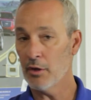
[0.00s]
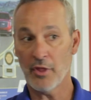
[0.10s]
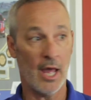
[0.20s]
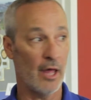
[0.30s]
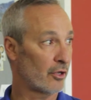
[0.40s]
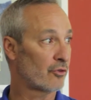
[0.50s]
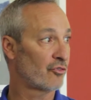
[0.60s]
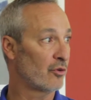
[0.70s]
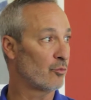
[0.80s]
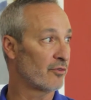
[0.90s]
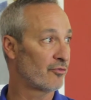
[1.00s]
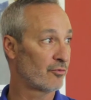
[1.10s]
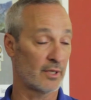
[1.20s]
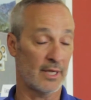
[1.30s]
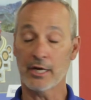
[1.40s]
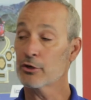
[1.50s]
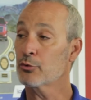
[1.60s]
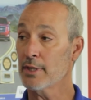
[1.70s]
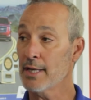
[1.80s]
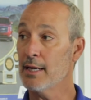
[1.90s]
the ethics that we've kind of
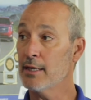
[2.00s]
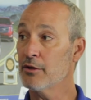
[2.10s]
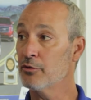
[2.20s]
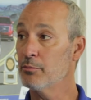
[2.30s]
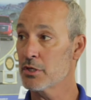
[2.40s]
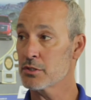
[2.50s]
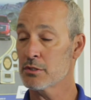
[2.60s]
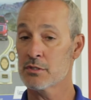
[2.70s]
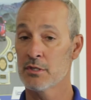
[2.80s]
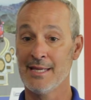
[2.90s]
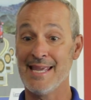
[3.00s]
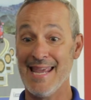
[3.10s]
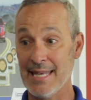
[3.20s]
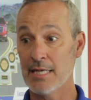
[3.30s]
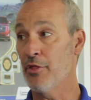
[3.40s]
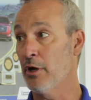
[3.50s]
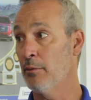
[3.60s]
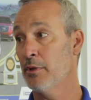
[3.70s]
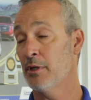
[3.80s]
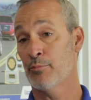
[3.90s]
created as a business into
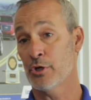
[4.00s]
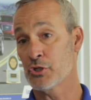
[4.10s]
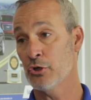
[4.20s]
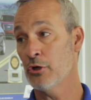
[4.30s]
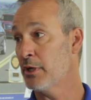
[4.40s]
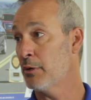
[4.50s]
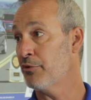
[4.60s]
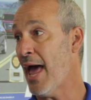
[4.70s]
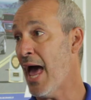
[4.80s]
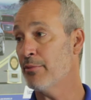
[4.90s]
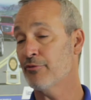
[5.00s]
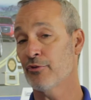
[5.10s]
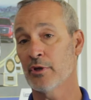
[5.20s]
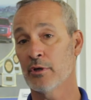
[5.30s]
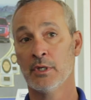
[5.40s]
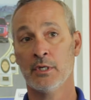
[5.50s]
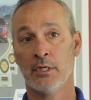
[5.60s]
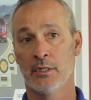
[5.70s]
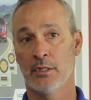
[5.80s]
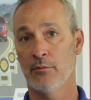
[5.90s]
them, and pretty soon it becomes a habit for them.
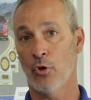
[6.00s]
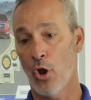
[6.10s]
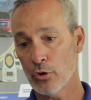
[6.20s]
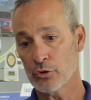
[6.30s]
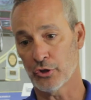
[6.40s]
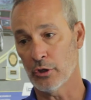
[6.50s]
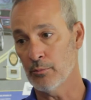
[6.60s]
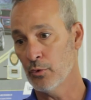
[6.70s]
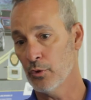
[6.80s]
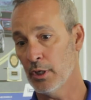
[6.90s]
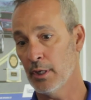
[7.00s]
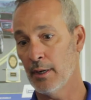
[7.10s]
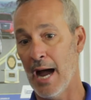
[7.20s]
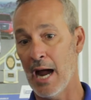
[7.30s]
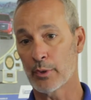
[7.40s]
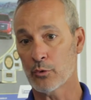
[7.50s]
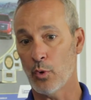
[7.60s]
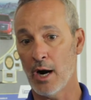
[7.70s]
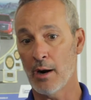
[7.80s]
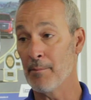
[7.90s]
Long term, I
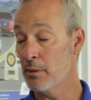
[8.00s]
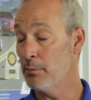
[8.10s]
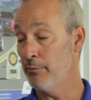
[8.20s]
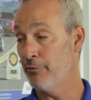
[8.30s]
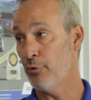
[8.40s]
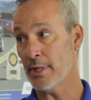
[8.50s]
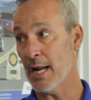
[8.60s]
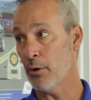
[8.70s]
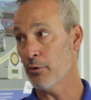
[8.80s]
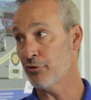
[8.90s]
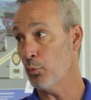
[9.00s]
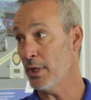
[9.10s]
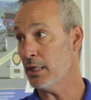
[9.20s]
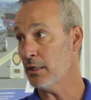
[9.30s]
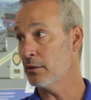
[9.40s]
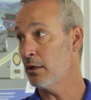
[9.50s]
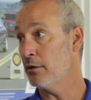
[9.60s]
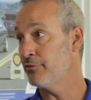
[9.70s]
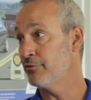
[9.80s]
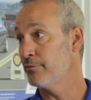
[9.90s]
require a minimum of 40 hours a week
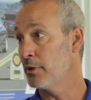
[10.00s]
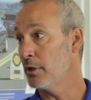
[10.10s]
of